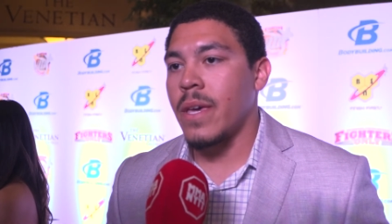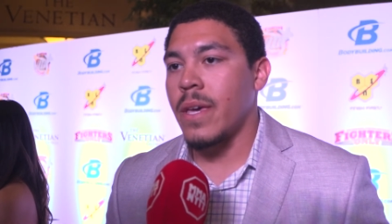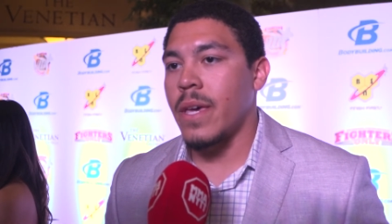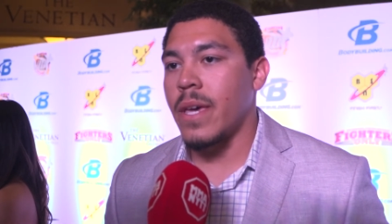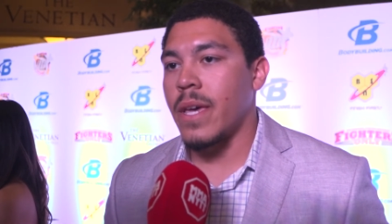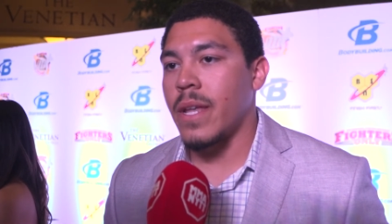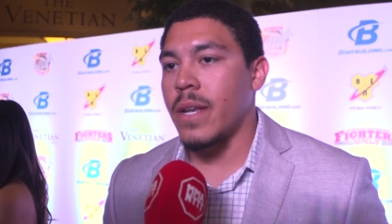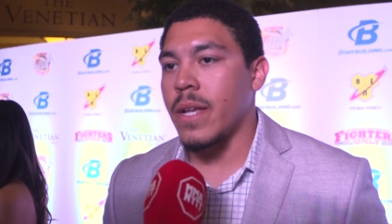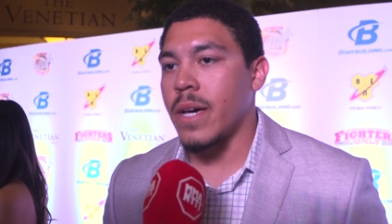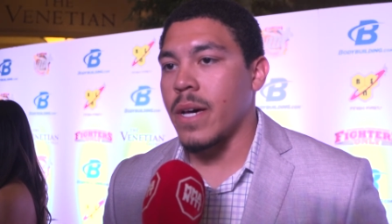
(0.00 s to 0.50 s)

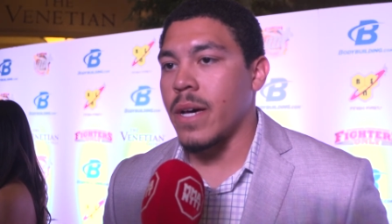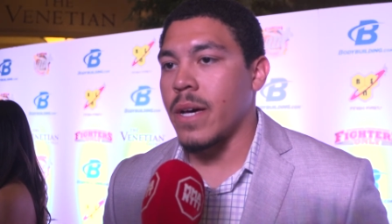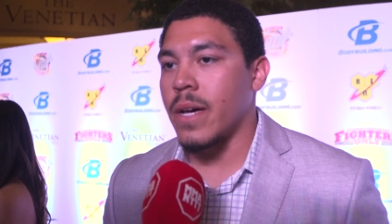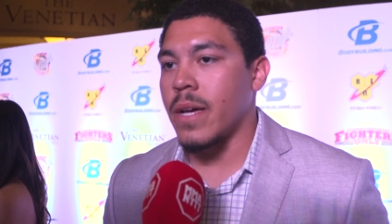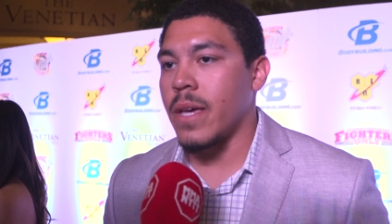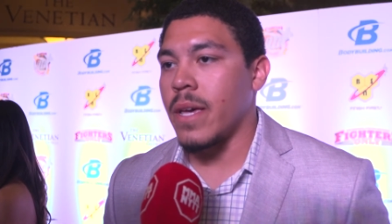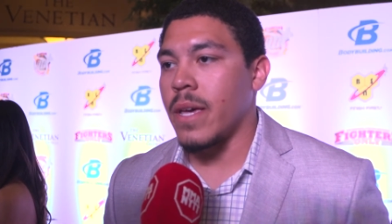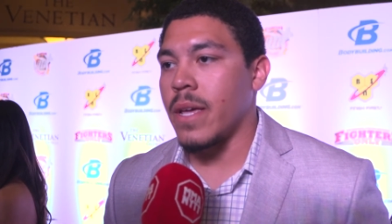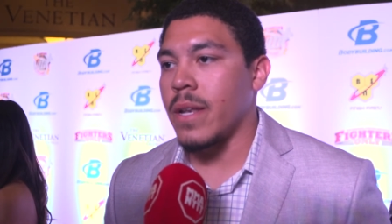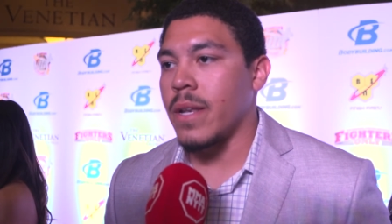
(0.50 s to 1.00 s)
and uh,
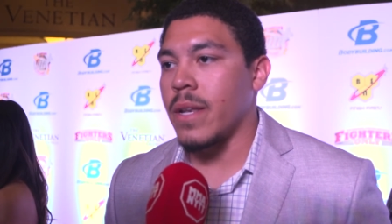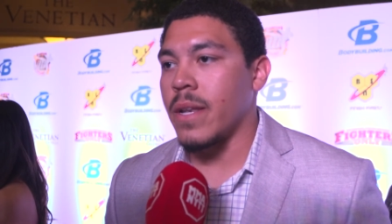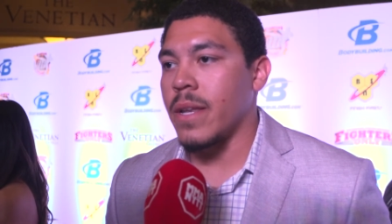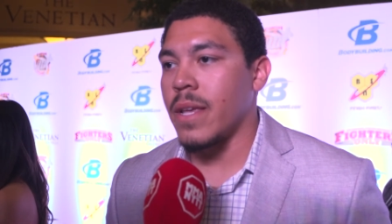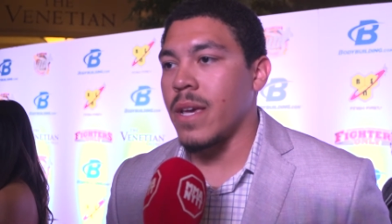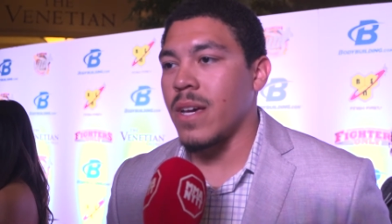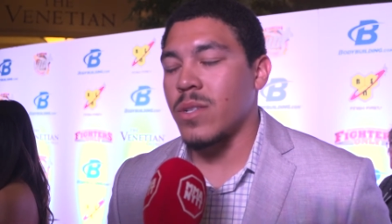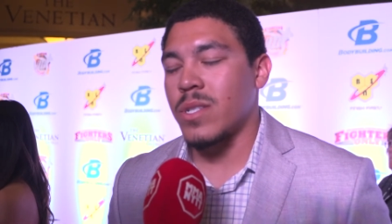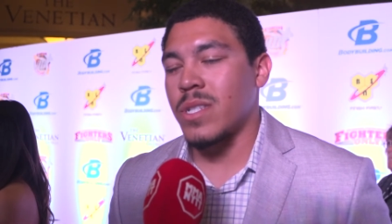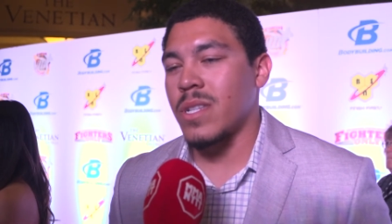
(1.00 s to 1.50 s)
and
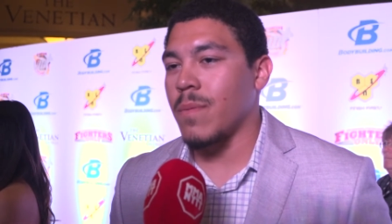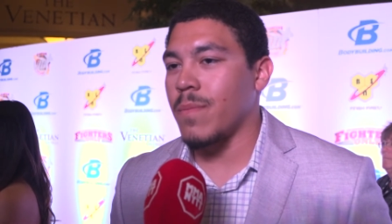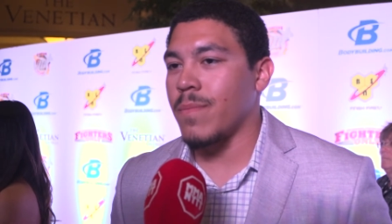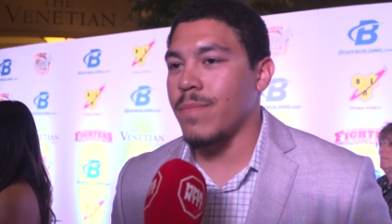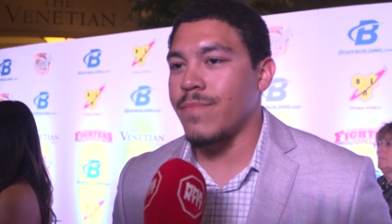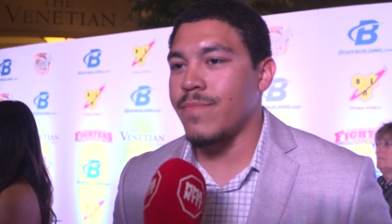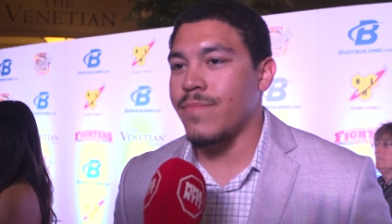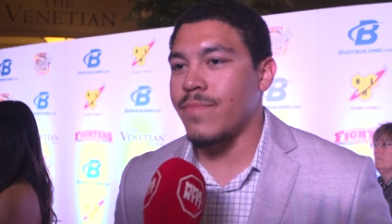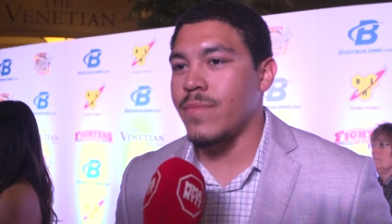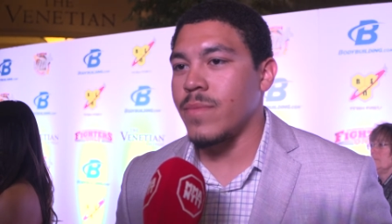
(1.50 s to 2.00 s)
yeah, it was
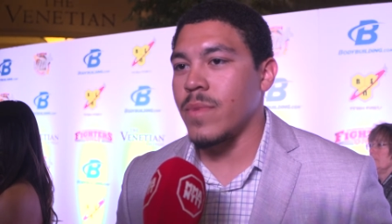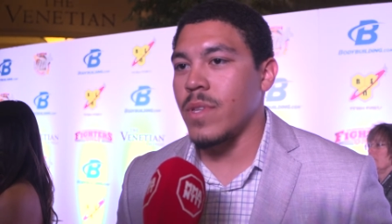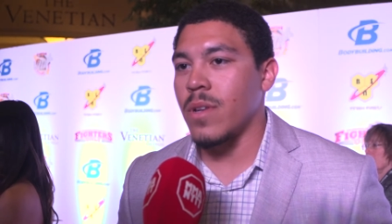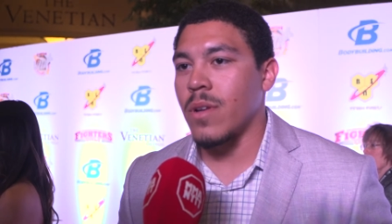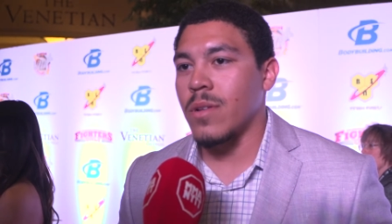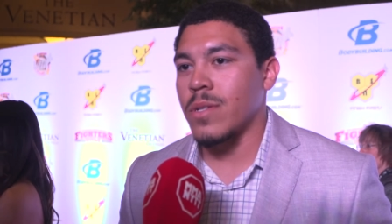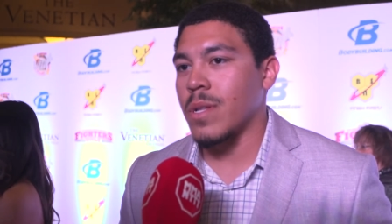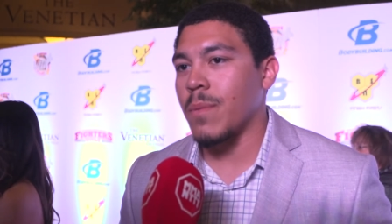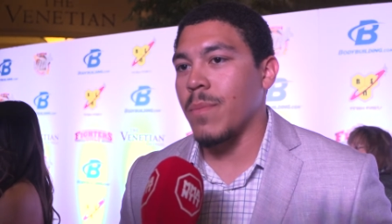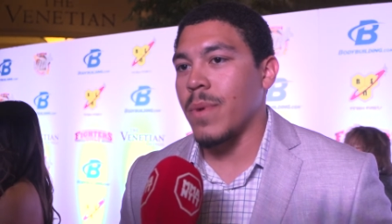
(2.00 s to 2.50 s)
something you
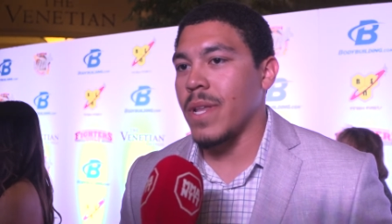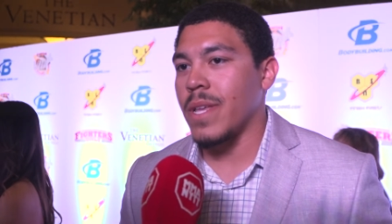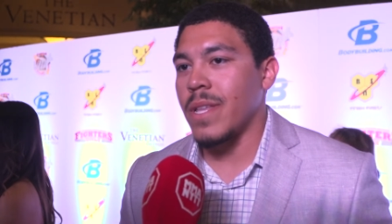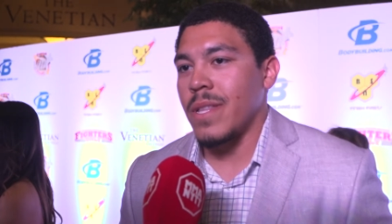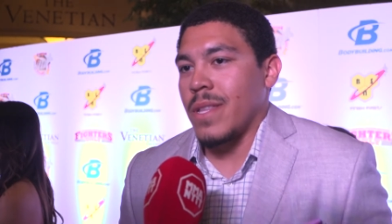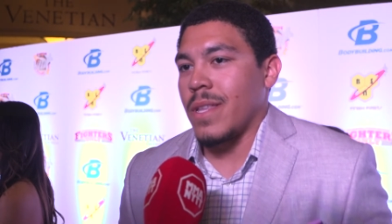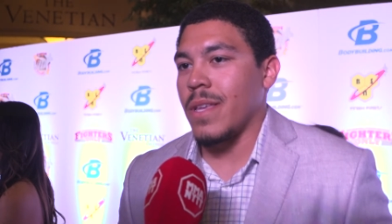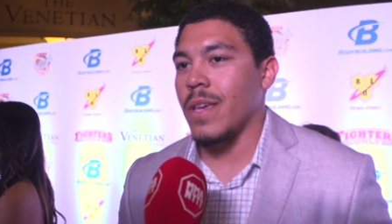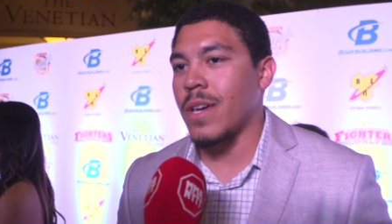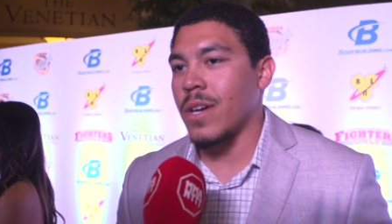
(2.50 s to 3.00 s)
know somebody it,
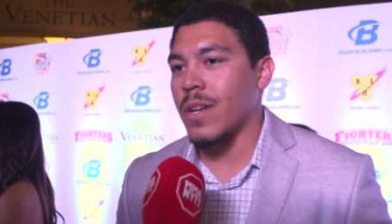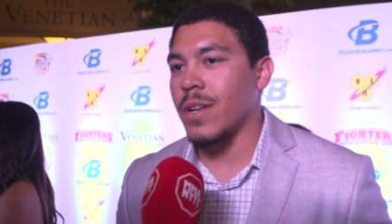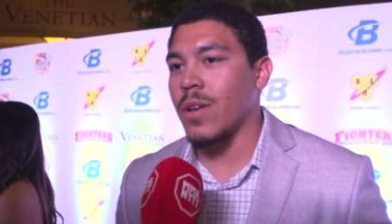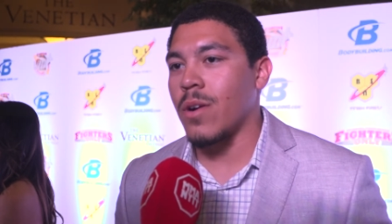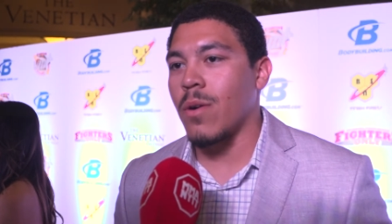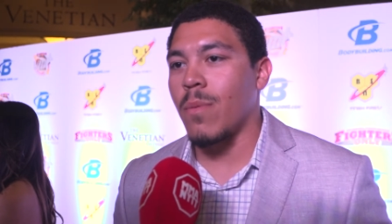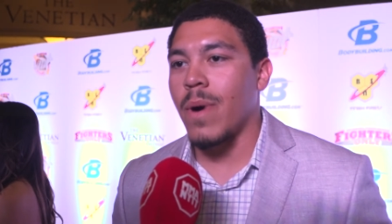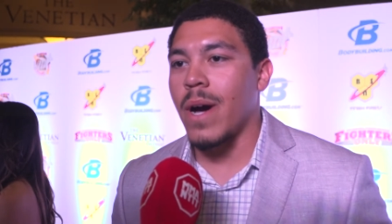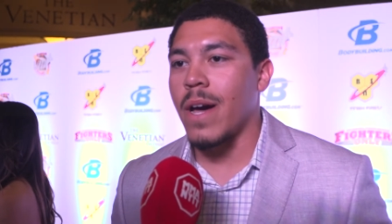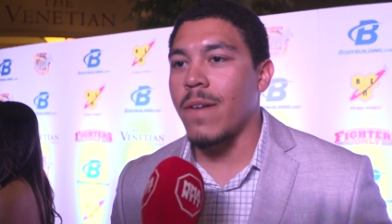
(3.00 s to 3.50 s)
it couldn't
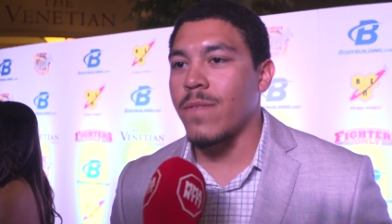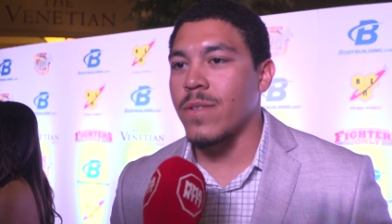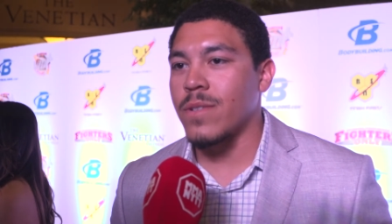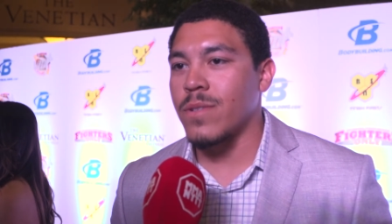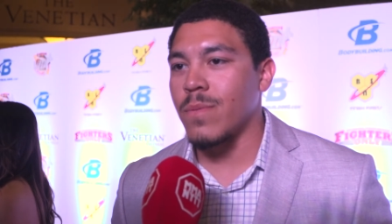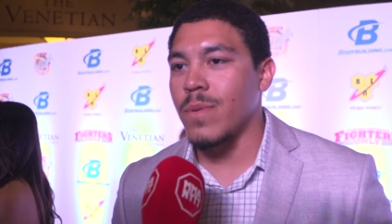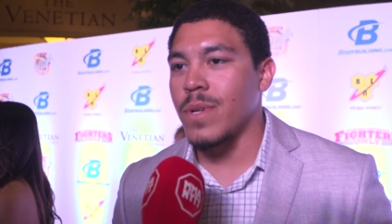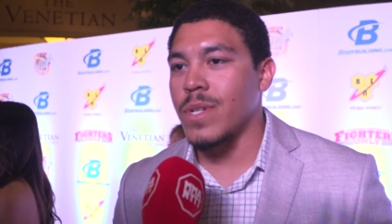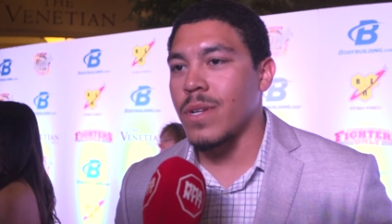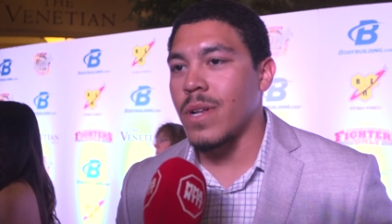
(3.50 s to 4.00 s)
go by for
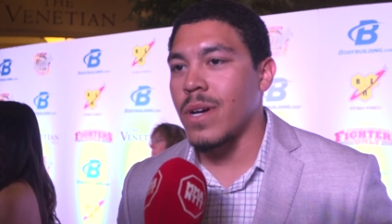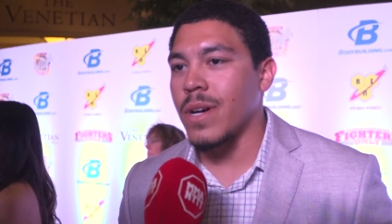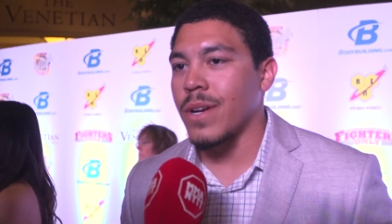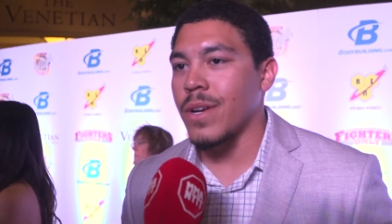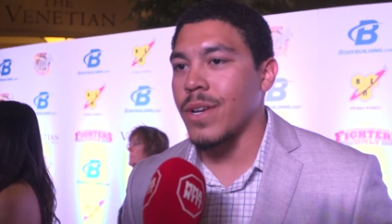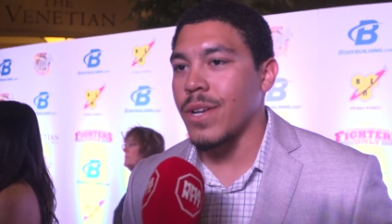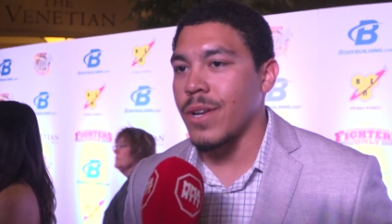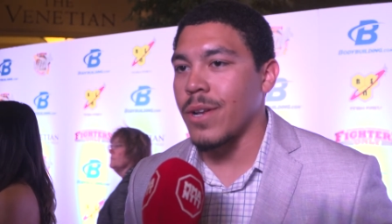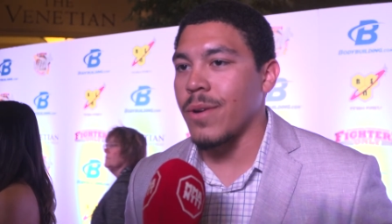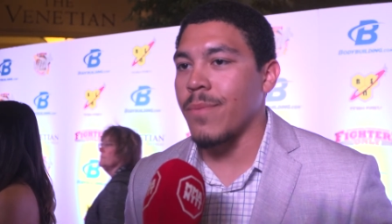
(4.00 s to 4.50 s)
too much
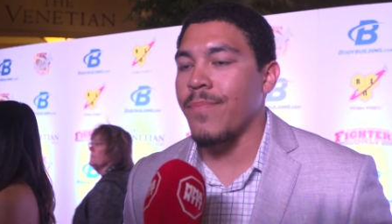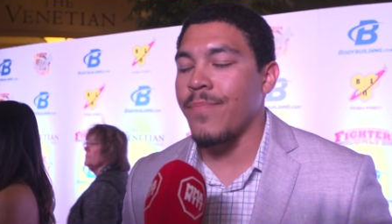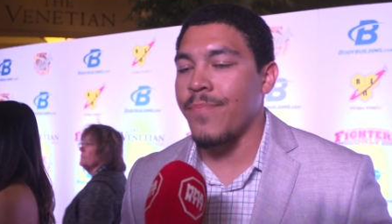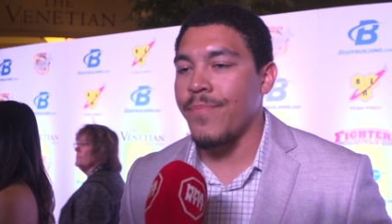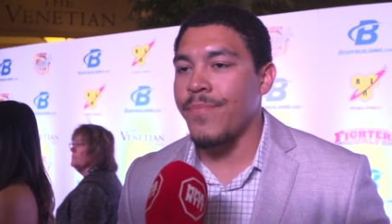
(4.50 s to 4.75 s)
longer, you know.